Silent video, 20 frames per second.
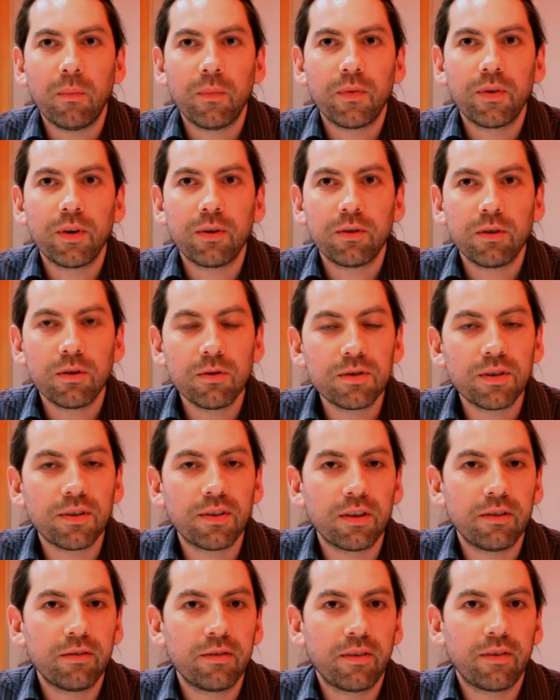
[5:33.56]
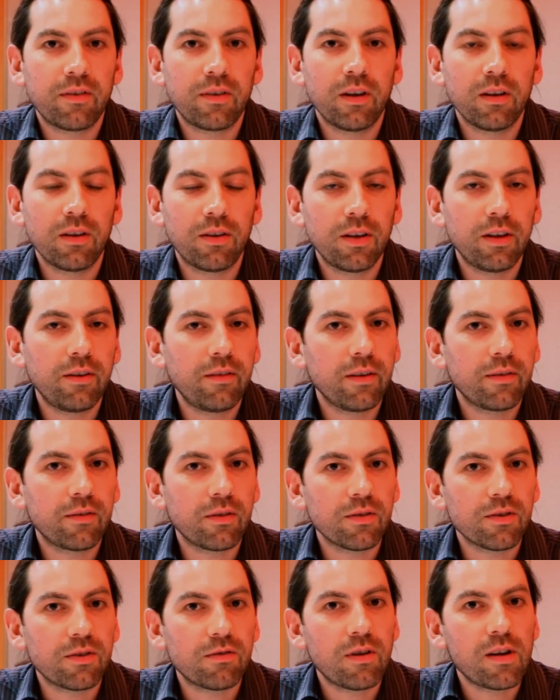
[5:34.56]
So use the theory of
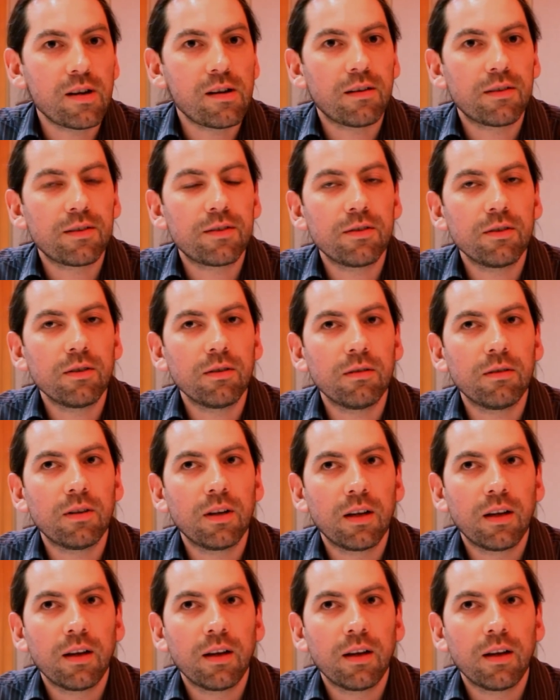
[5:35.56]
constraints to